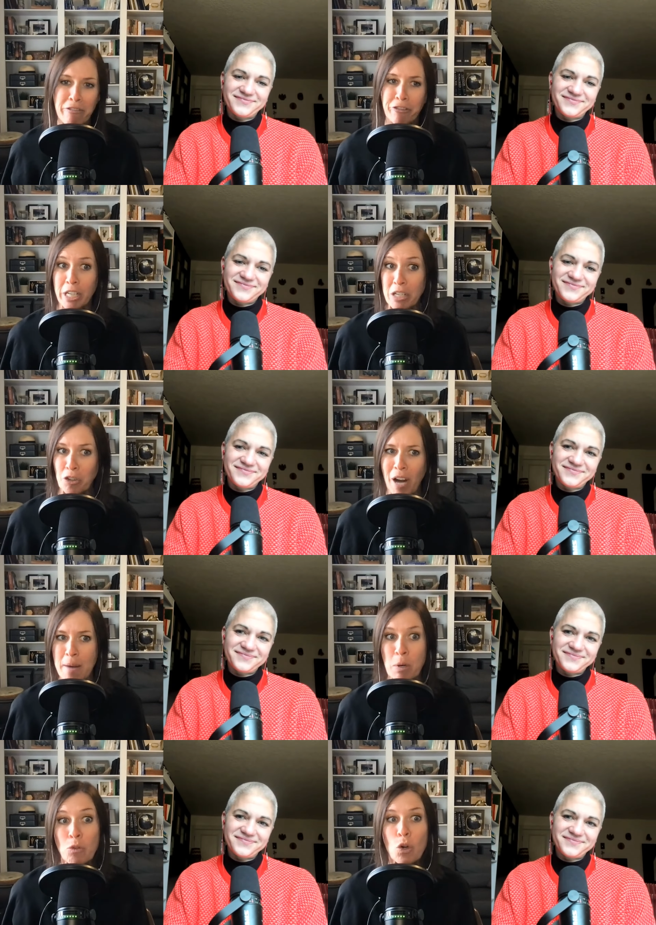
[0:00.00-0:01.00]
Speaker 1: Every
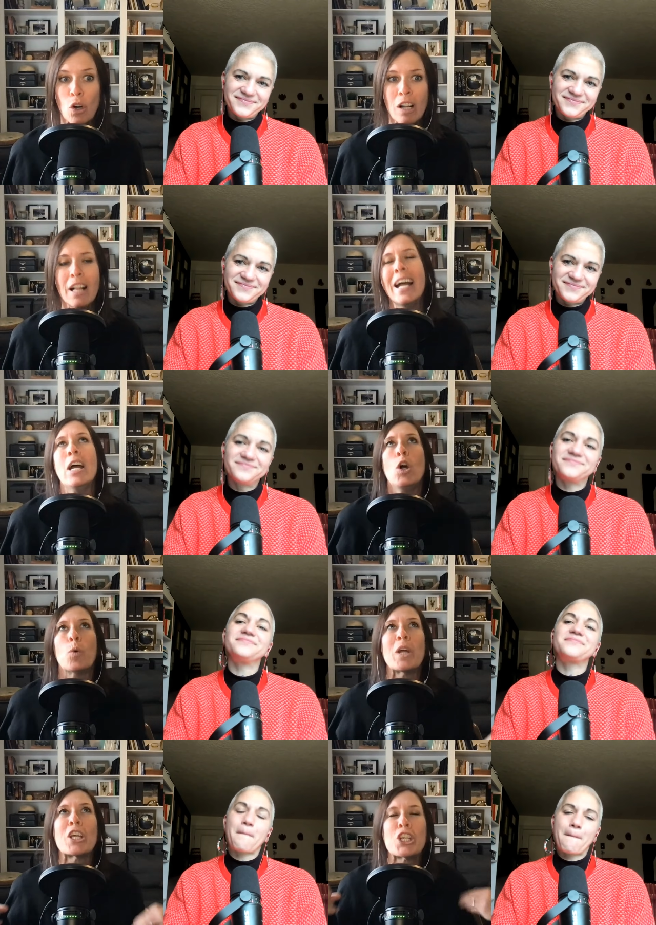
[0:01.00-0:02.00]
Grammar Rule.
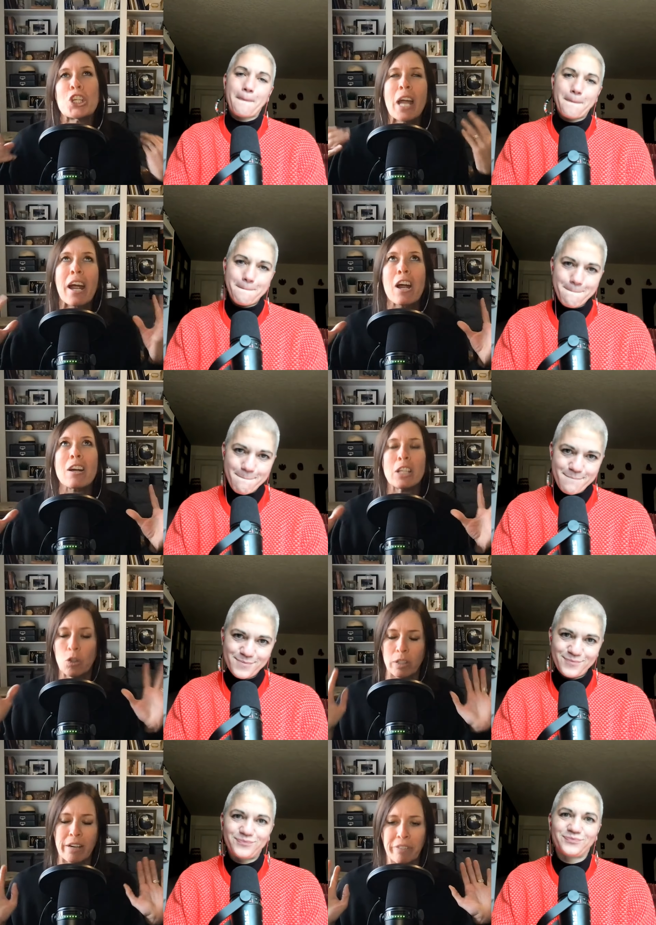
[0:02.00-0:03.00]
We shared,
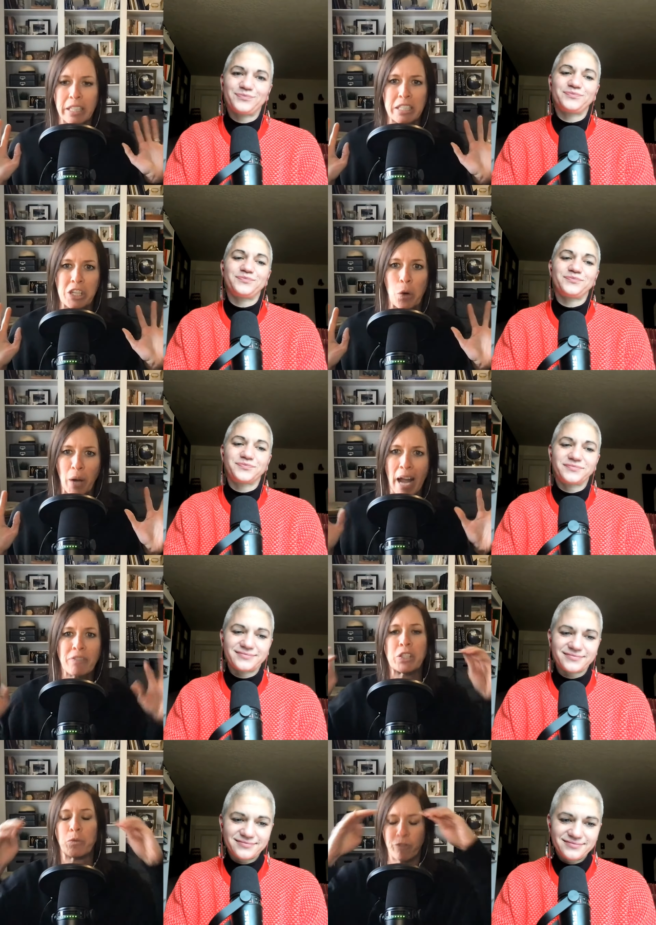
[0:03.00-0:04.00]
you definitely don't
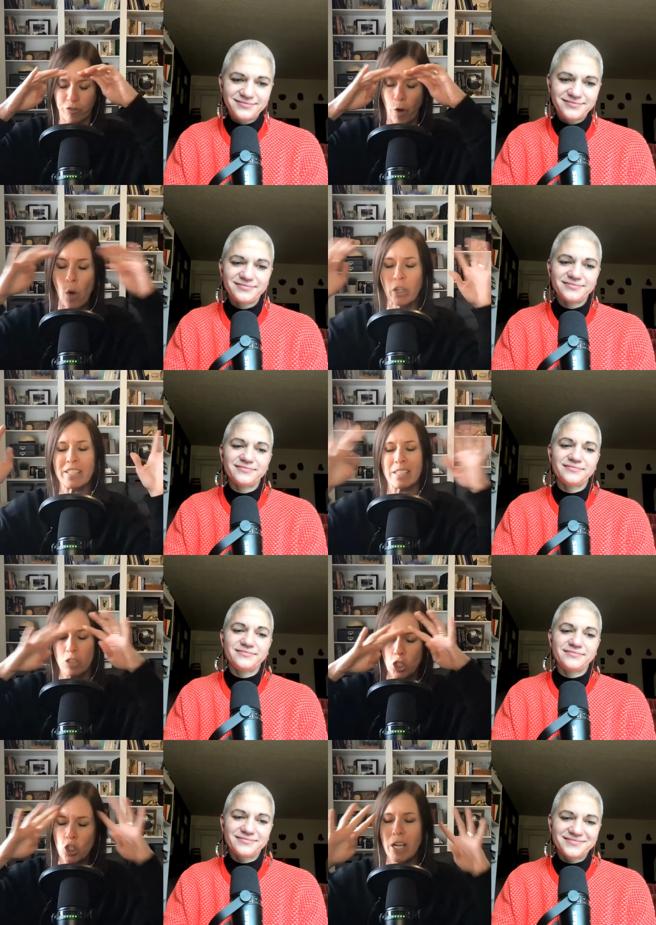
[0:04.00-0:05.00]
have to focus and
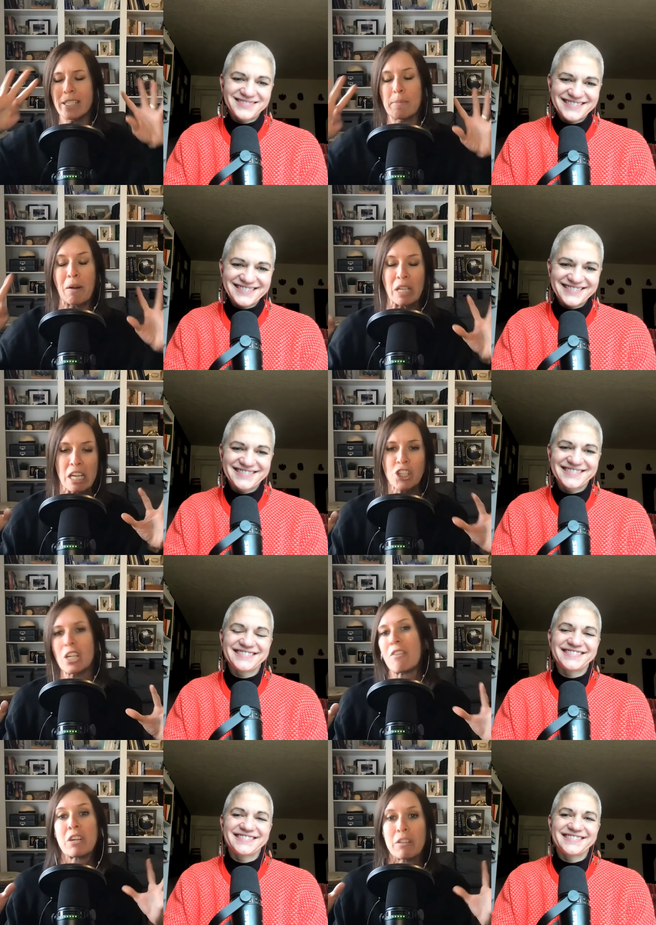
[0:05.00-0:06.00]
stress about each
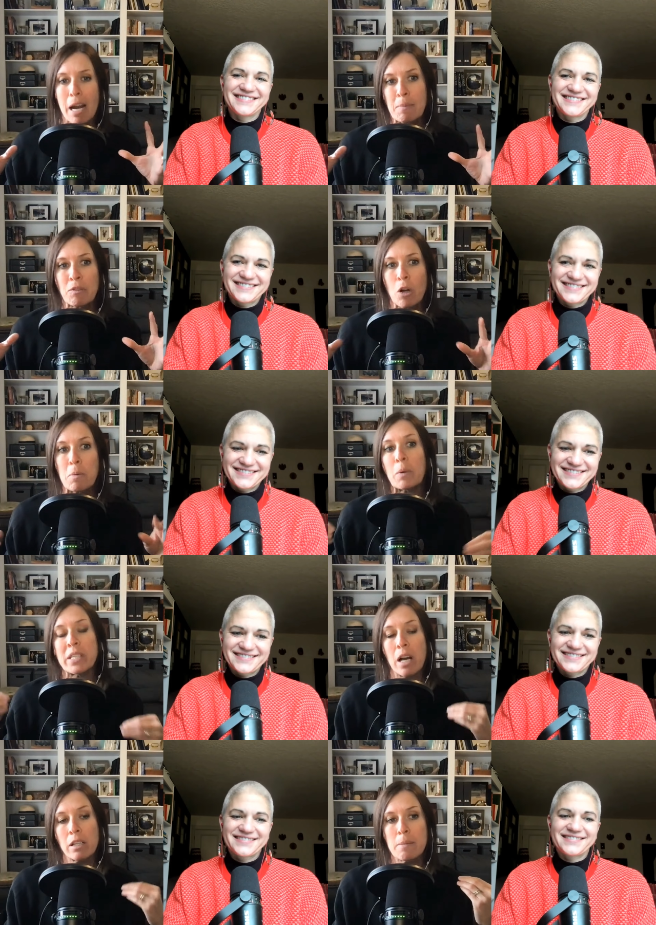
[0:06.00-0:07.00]
and every grammar rule, but we
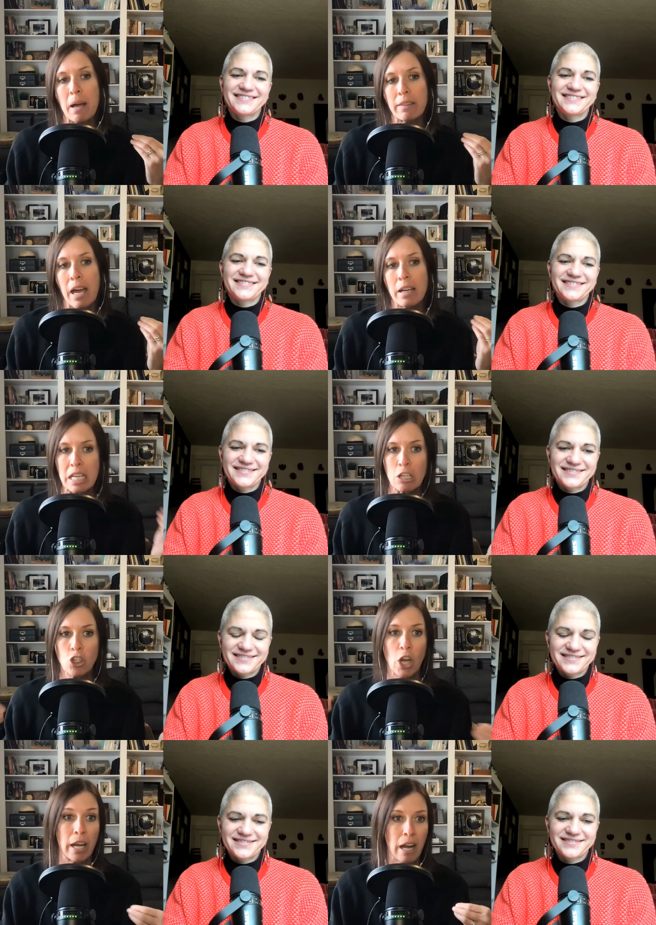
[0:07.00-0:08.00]
talked about that
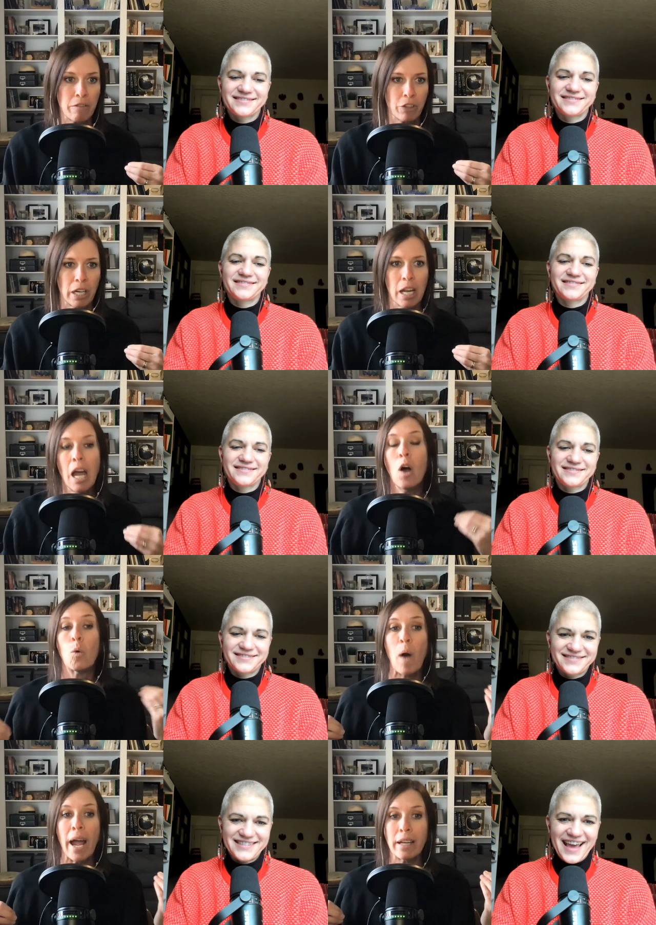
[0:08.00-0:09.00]
each and every,
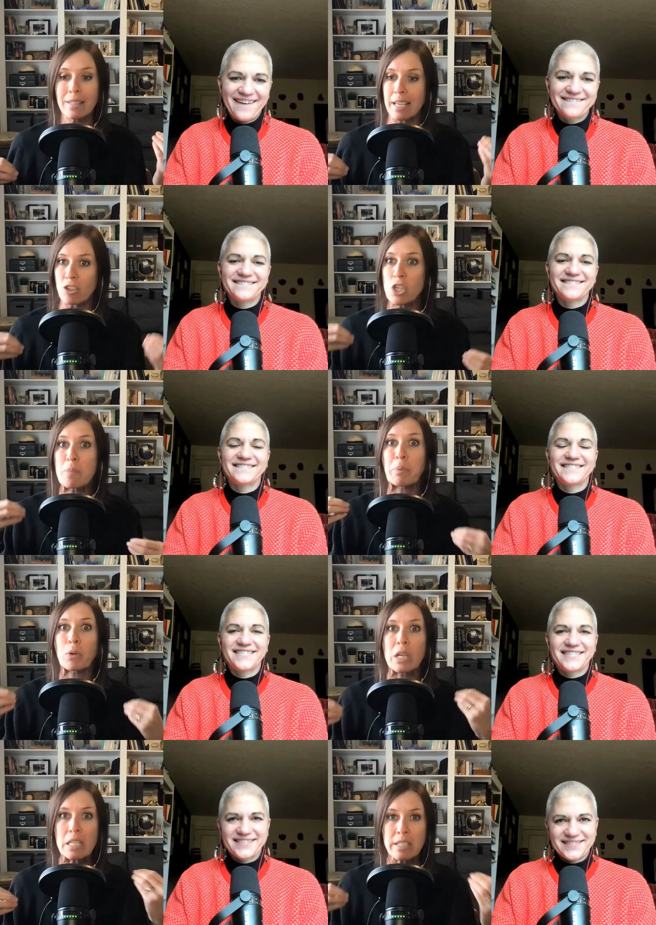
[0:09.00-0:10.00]
why Yeah. it's actually a
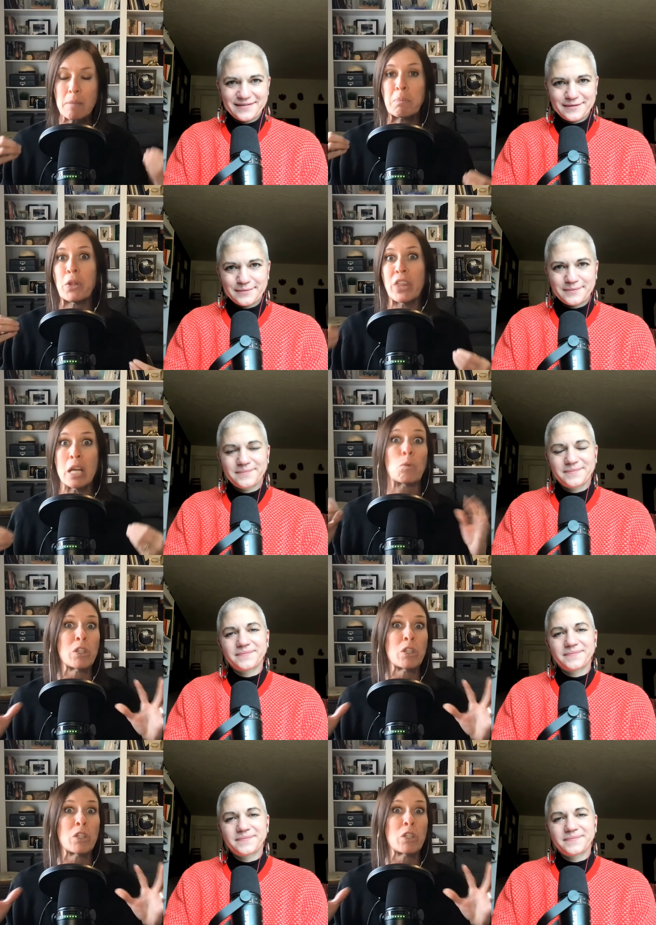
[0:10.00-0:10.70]
pretty simple thing